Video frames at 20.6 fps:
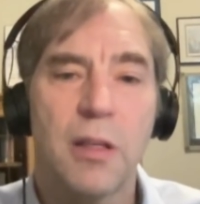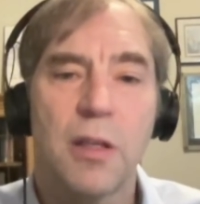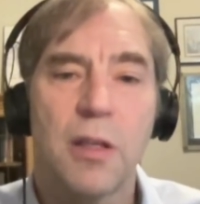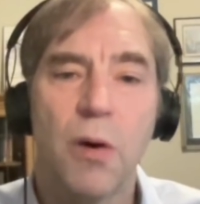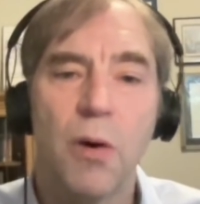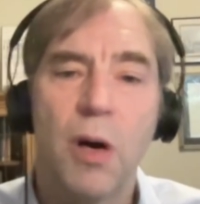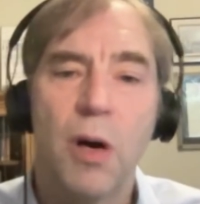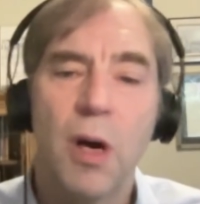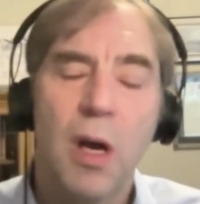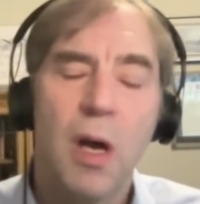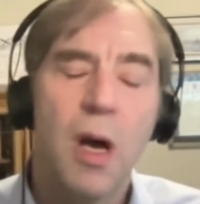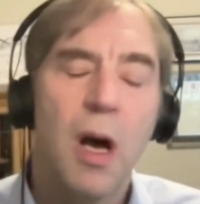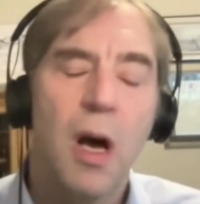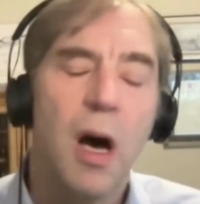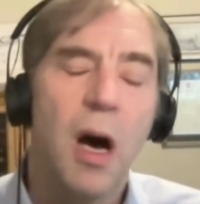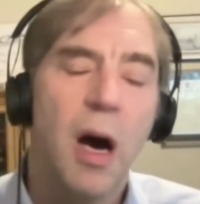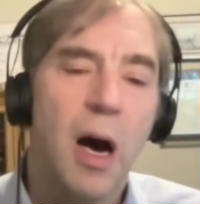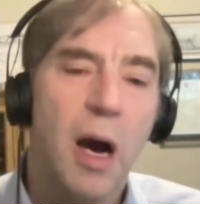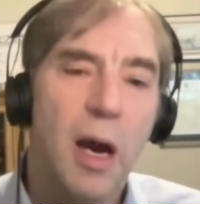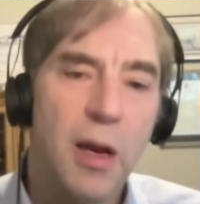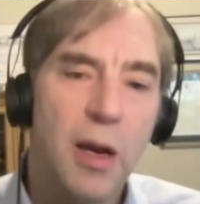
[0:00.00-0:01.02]
So
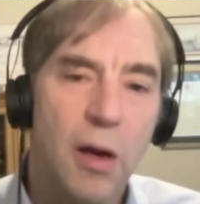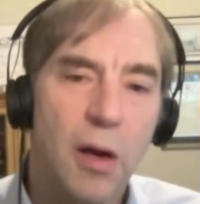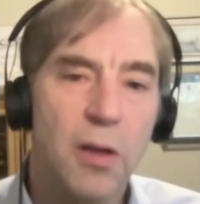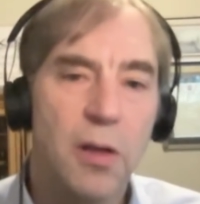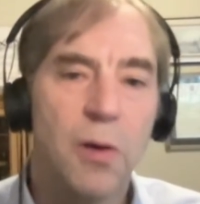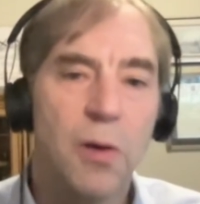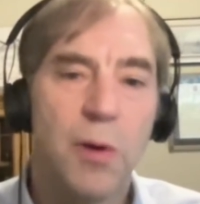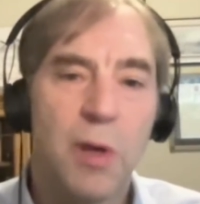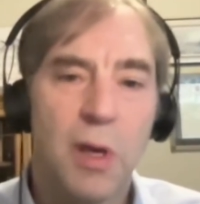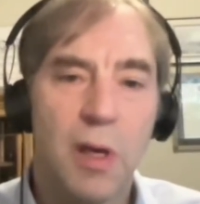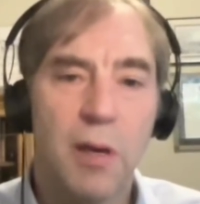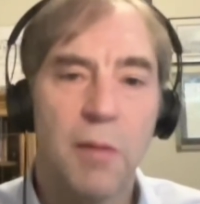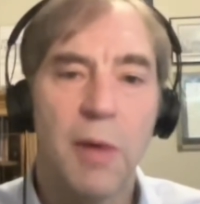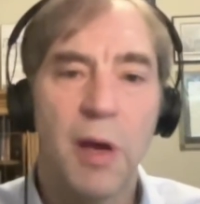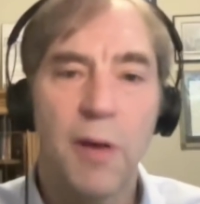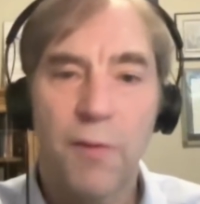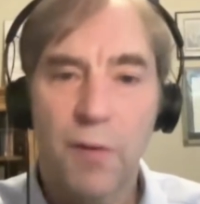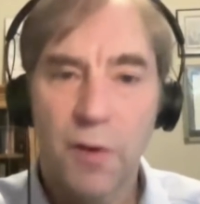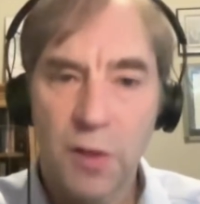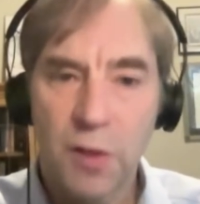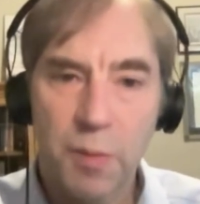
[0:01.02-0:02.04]
I argue in
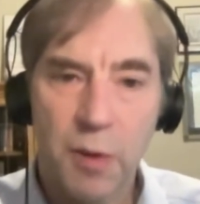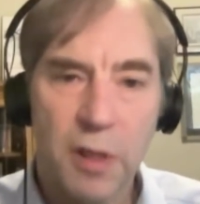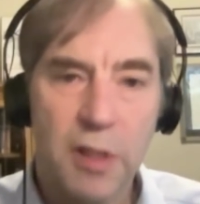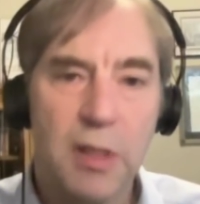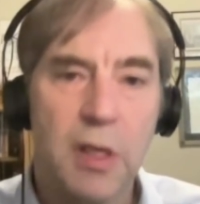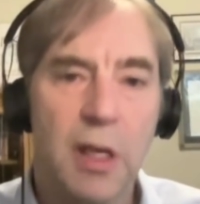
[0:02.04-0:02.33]
my first book,